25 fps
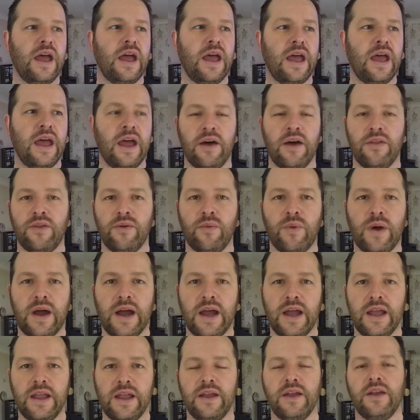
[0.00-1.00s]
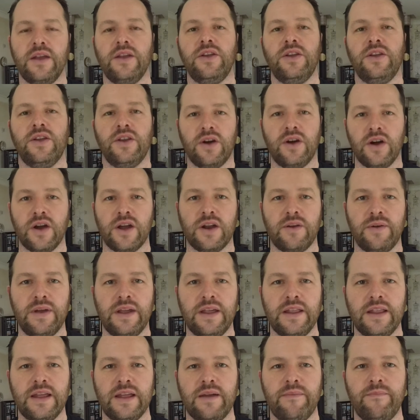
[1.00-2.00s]
out the way, you're not going to
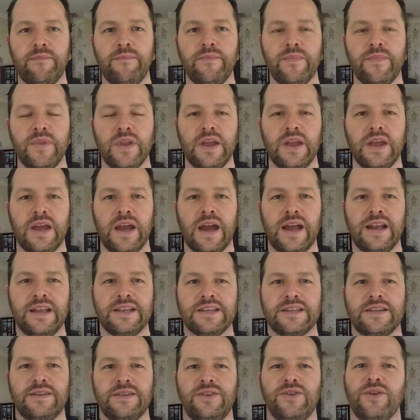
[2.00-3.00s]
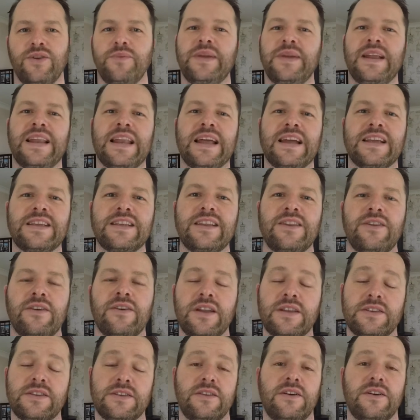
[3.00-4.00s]
eat them and it's you'll be left a lot
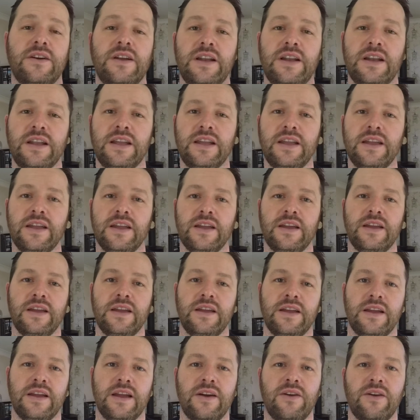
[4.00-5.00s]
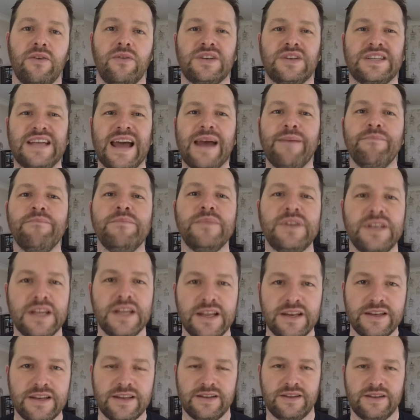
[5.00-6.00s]
less likely or
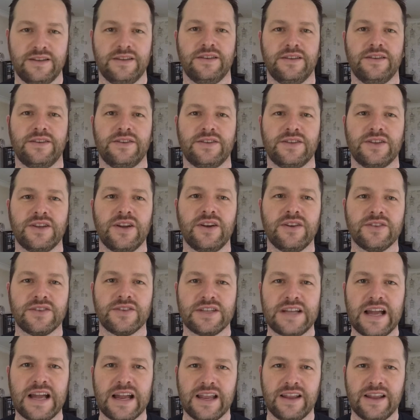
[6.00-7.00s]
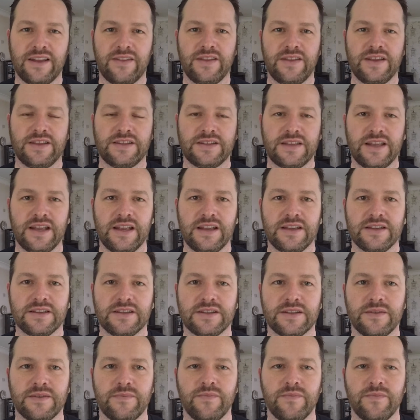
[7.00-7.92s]
tempted to start snacking on these things.